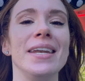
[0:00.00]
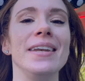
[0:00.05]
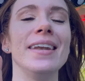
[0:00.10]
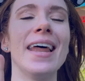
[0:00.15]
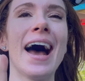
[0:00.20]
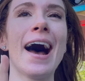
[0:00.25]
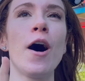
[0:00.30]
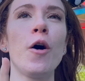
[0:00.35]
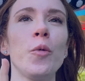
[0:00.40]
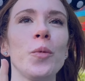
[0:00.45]

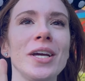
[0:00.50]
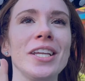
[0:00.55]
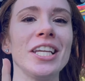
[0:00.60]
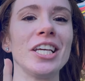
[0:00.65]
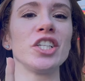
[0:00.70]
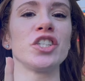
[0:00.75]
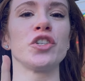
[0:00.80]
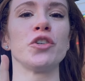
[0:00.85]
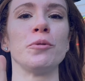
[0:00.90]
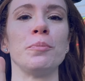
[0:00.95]
now we
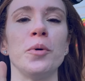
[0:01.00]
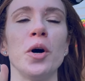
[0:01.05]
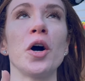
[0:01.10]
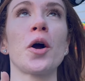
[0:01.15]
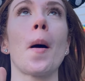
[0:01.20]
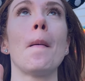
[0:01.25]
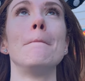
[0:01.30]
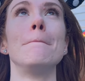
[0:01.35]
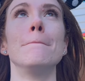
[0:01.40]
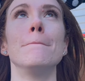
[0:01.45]
need to
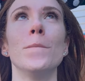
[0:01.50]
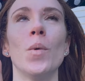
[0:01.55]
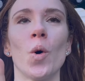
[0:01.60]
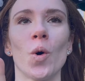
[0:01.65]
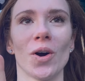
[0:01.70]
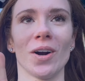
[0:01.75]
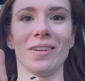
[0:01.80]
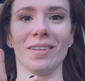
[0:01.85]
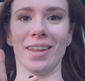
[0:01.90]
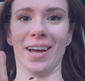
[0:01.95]
book
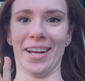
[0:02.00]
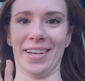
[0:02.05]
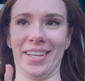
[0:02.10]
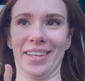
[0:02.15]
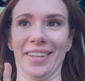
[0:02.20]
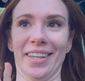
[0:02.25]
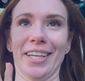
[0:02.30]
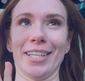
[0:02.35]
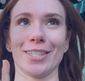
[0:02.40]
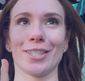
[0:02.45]
more
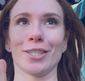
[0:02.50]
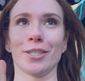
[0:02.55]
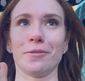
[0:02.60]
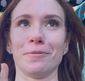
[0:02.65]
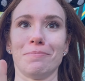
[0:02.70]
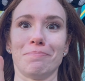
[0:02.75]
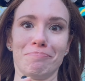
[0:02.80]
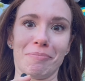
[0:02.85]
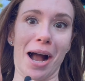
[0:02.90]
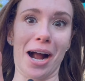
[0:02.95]
lightning lanes to
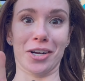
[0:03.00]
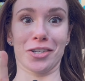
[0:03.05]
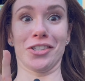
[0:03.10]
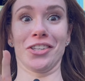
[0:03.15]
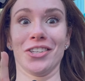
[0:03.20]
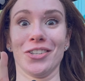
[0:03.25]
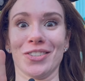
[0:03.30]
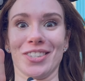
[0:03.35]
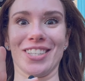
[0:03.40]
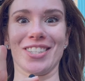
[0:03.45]

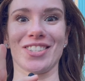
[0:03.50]
actually use the